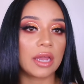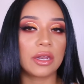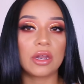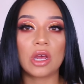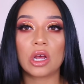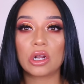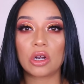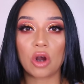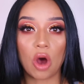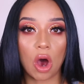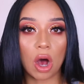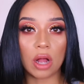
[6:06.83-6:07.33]

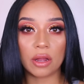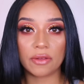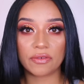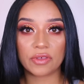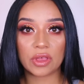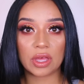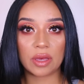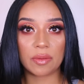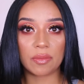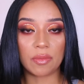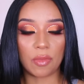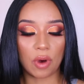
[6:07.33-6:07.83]
Not all
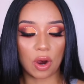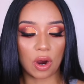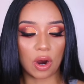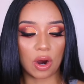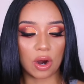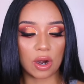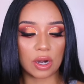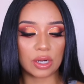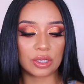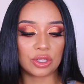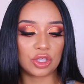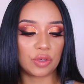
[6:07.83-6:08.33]
of them
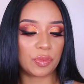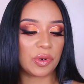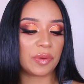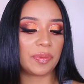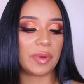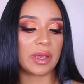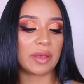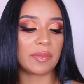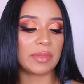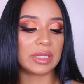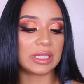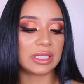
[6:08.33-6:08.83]
are super
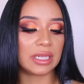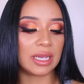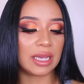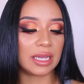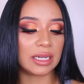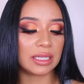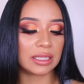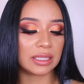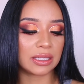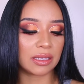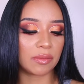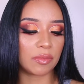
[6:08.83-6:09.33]

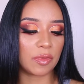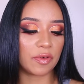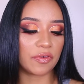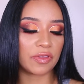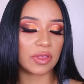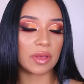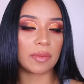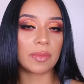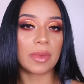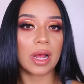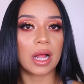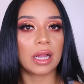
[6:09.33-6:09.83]
pigmented. Some
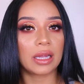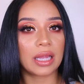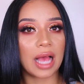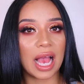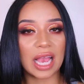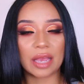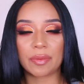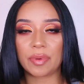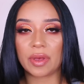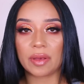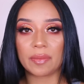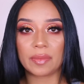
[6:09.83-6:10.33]
of them
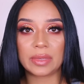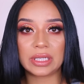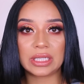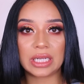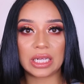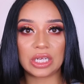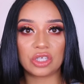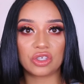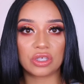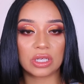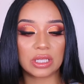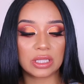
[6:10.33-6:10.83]
lack
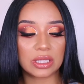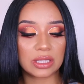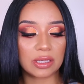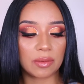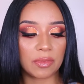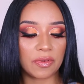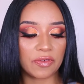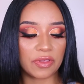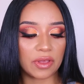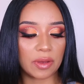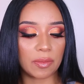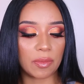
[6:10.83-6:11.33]
pigmentation.
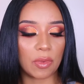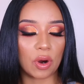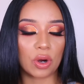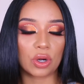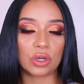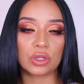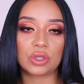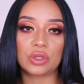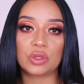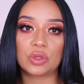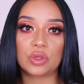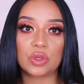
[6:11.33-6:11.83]
Some of them
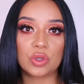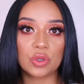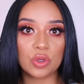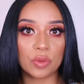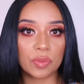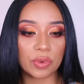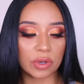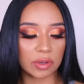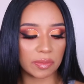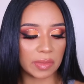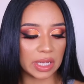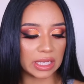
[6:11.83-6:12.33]
are
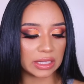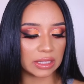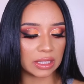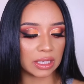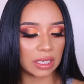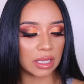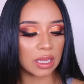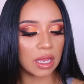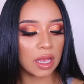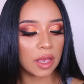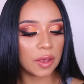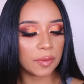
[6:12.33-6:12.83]
super
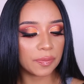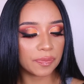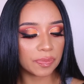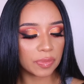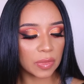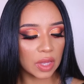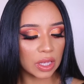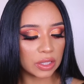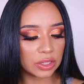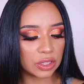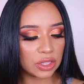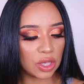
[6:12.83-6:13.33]
amazing.
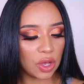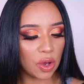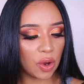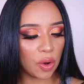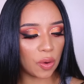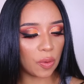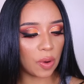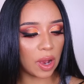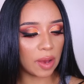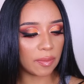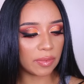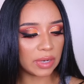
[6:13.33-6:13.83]

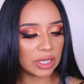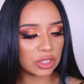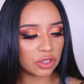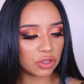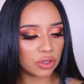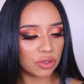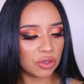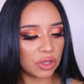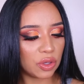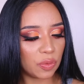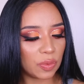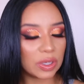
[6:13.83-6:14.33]
So I'm going to
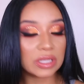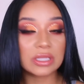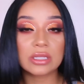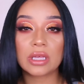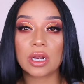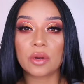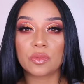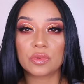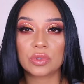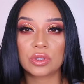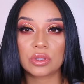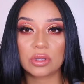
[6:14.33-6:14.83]
show you the ones
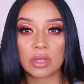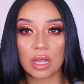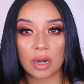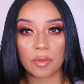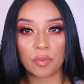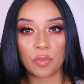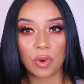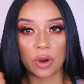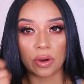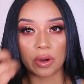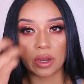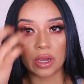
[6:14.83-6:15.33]
that I was that
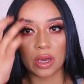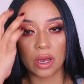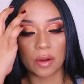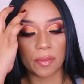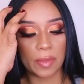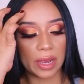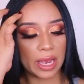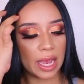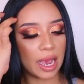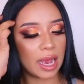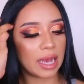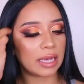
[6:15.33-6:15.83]
I'm wearing
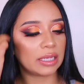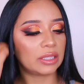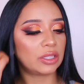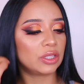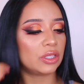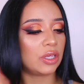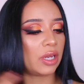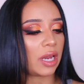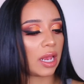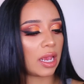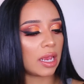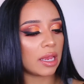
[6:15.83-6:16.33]
on my
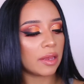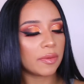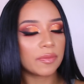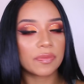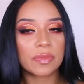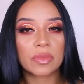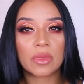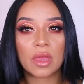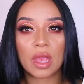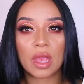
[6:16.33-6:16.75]
eyes today.